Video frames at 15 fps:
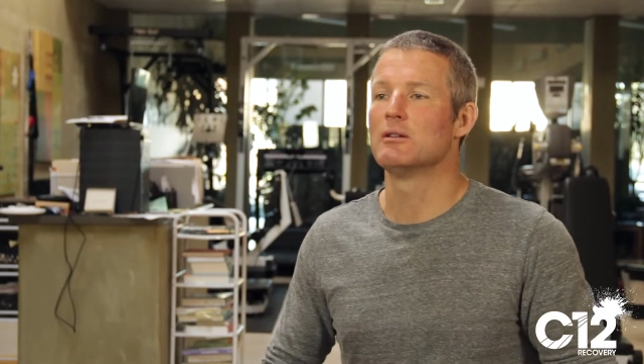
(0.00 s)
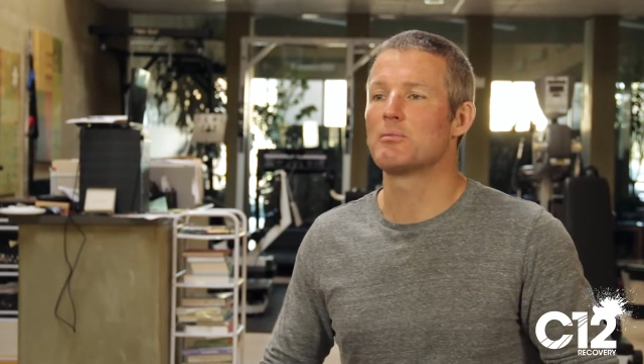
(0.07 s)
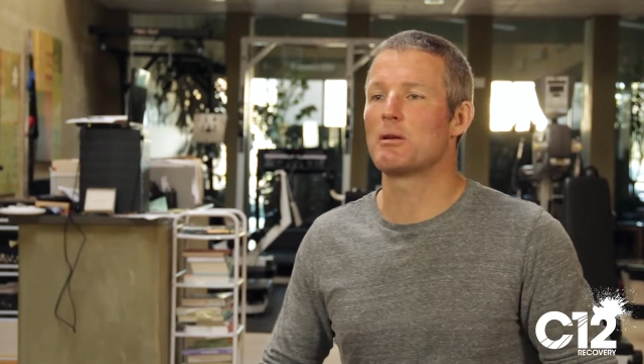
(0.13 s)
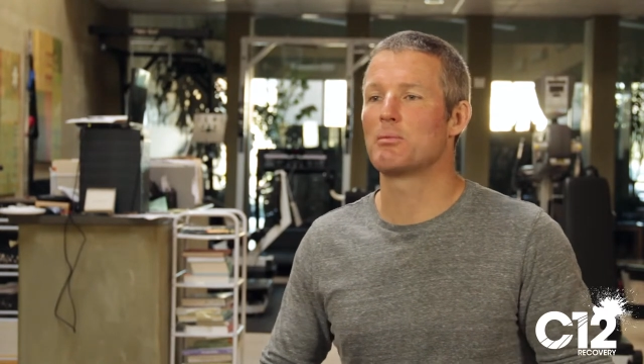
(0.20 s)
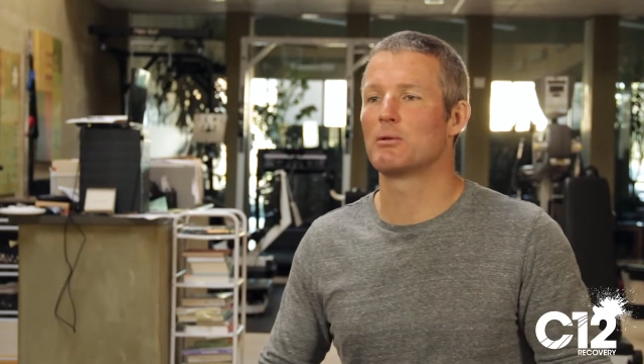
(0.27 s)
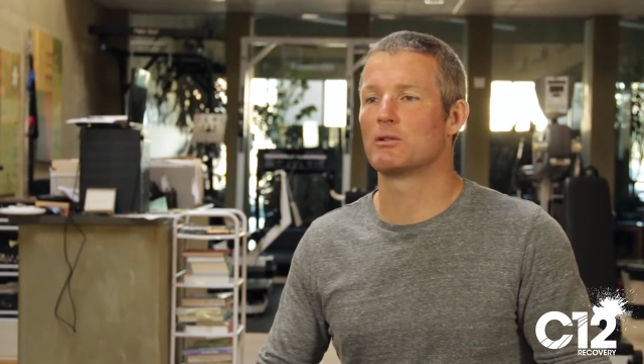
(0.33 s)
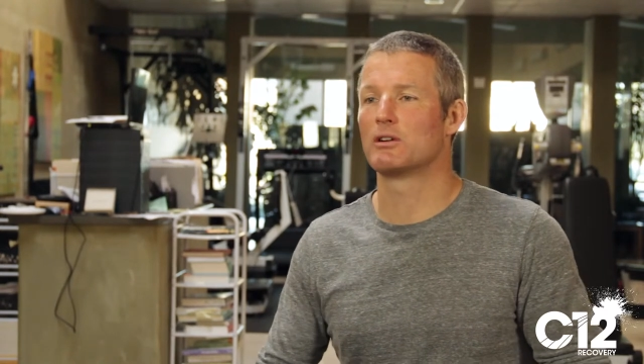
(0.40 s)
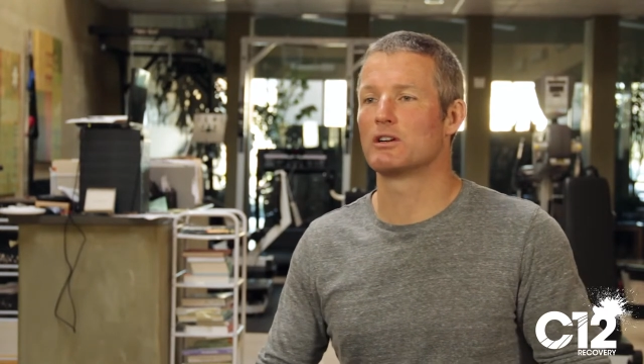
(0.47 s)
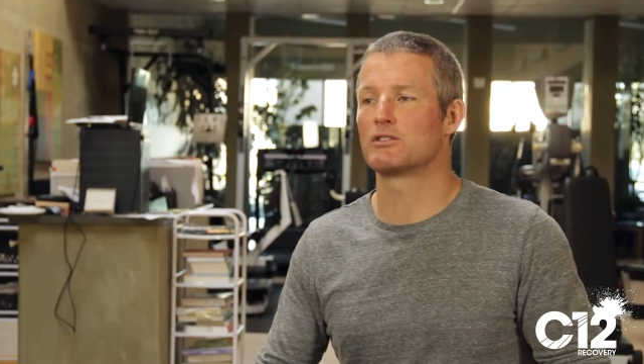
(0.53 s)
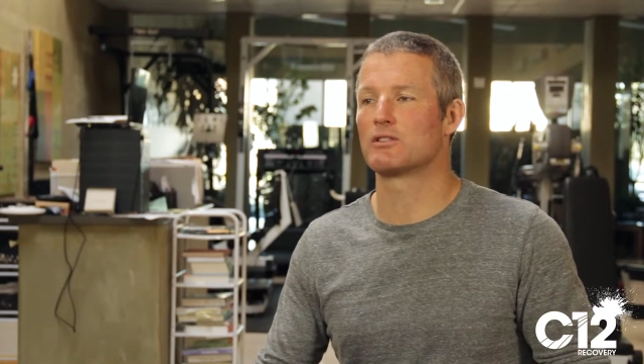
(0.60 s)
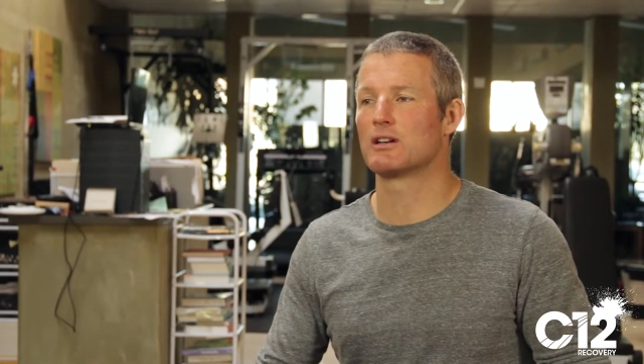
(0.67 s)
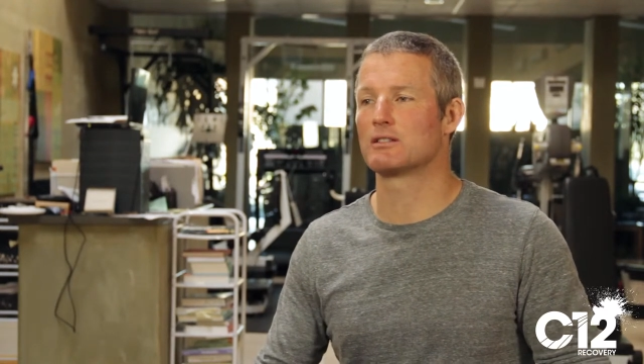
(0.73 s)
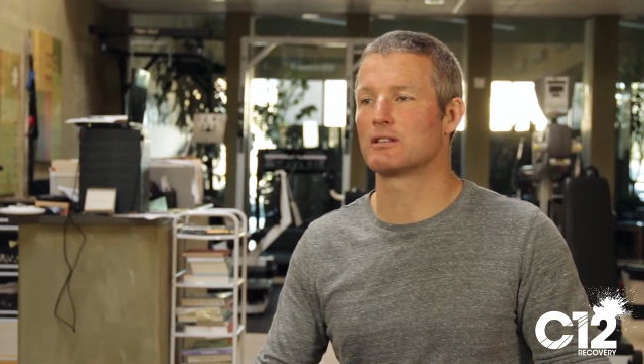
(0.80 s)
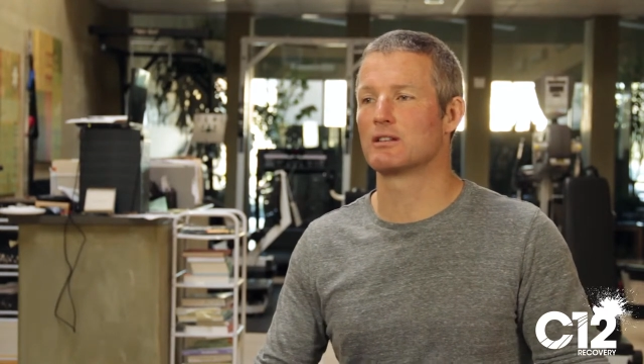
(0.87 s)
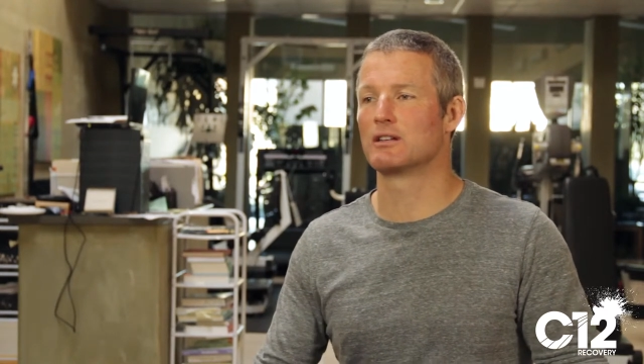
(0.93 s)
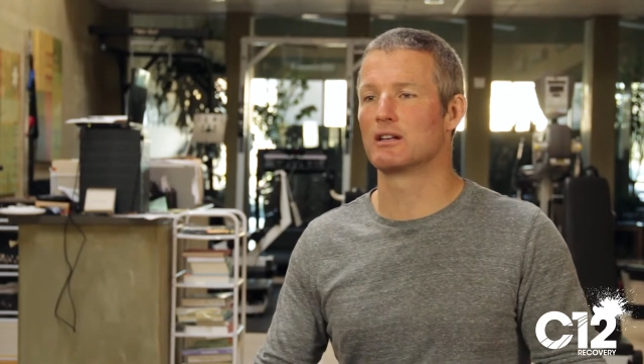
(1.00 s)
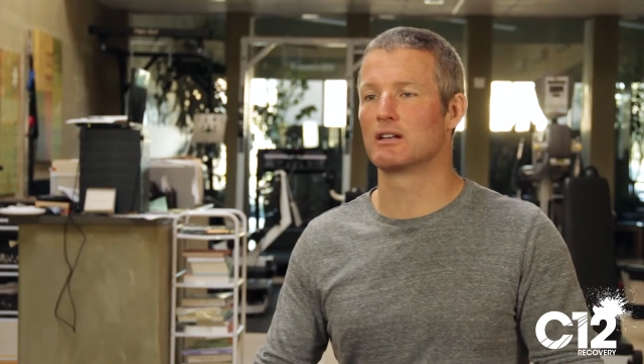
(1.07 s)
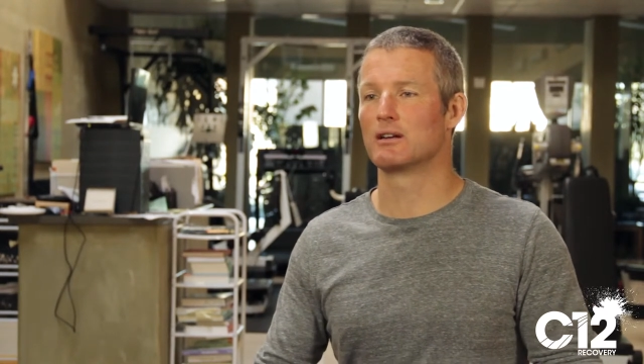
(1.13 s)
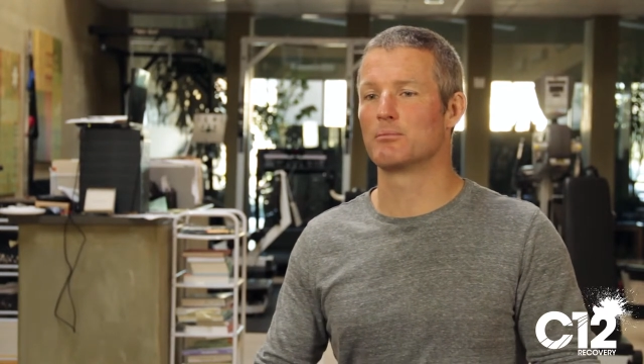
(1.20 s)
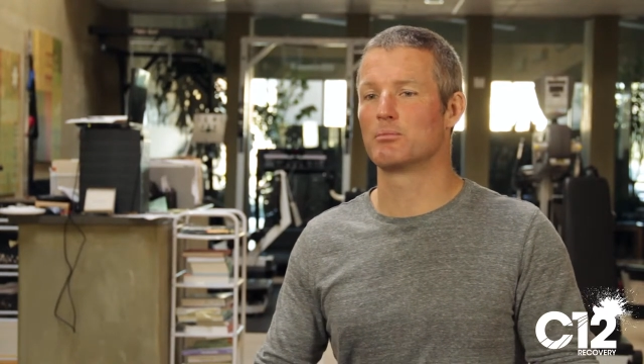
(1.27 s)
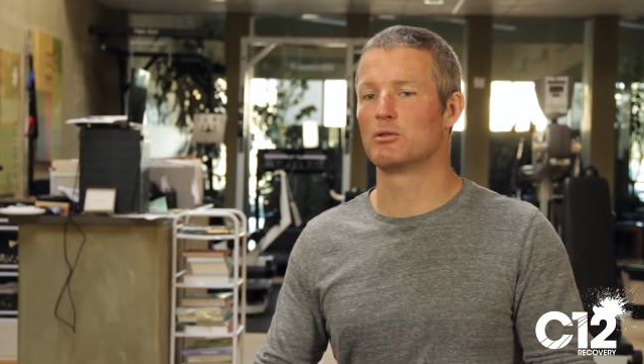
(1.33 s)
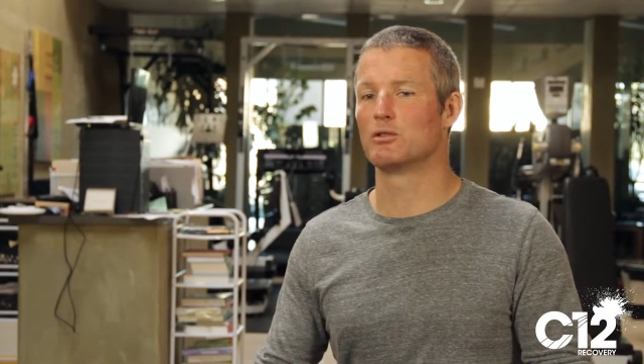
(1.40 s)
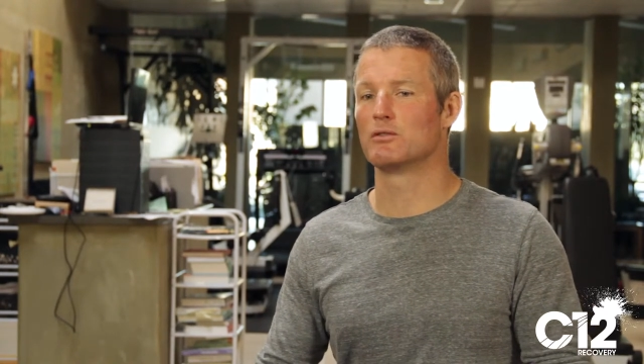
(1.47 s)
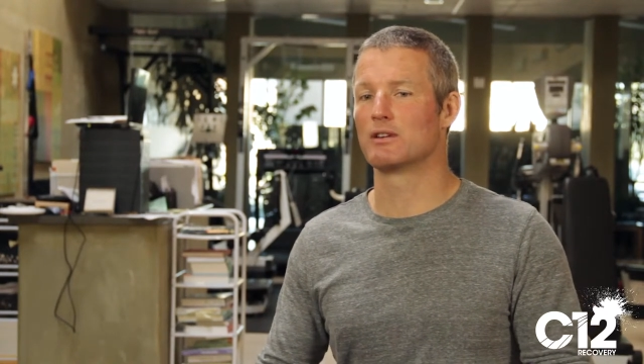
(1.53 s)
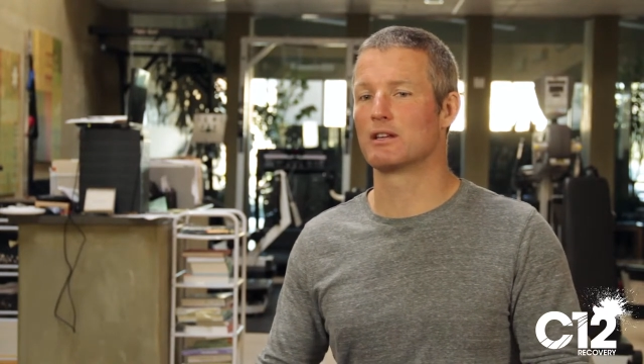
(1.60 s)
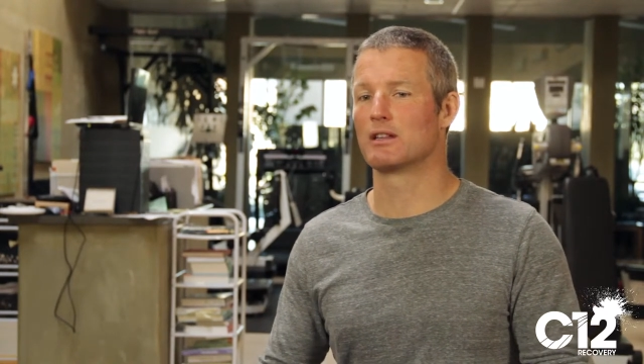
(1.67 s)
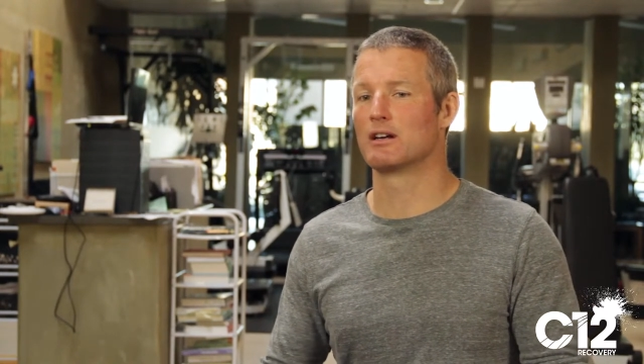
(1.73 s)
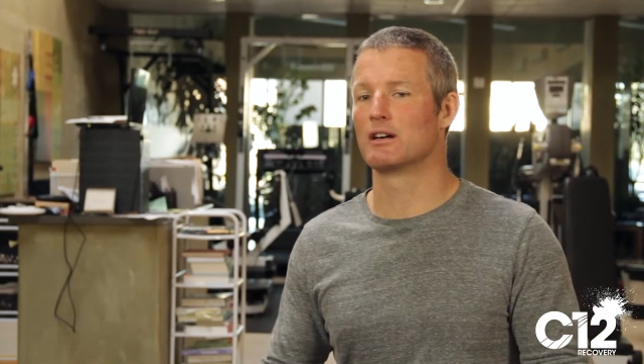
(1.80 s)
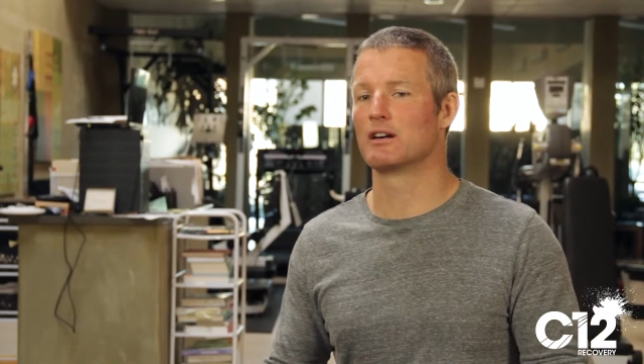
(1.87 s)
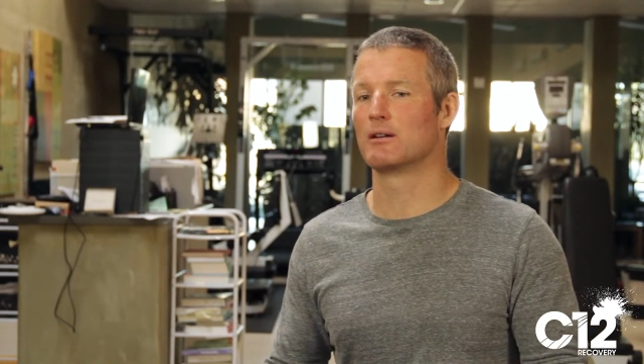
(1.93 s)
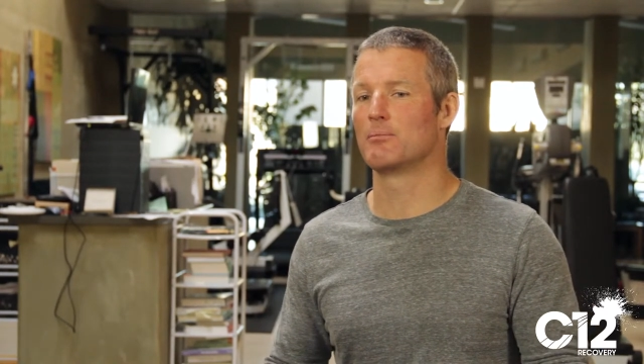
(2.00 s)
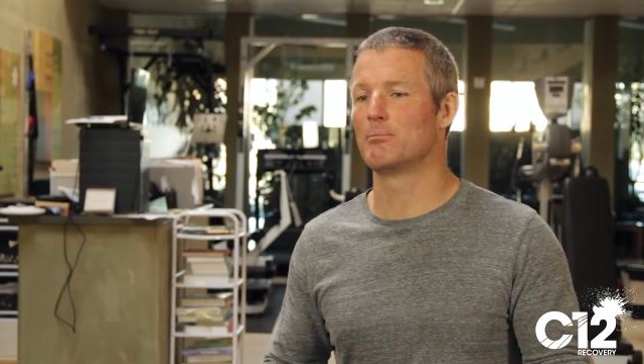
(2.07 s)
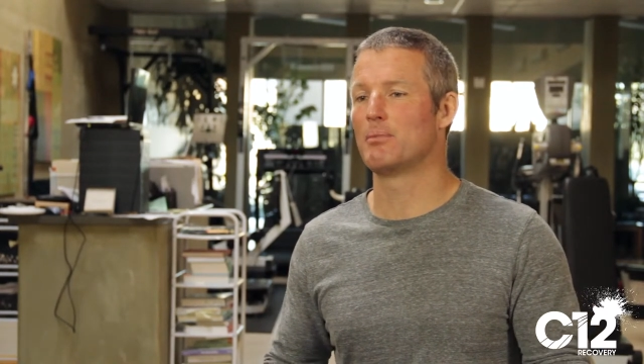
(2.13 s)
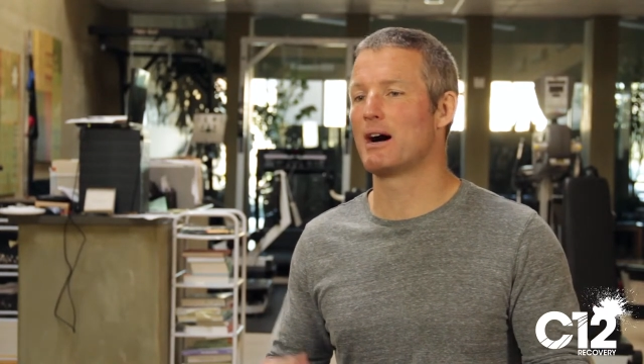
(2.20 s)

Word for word: people who are interested in improving their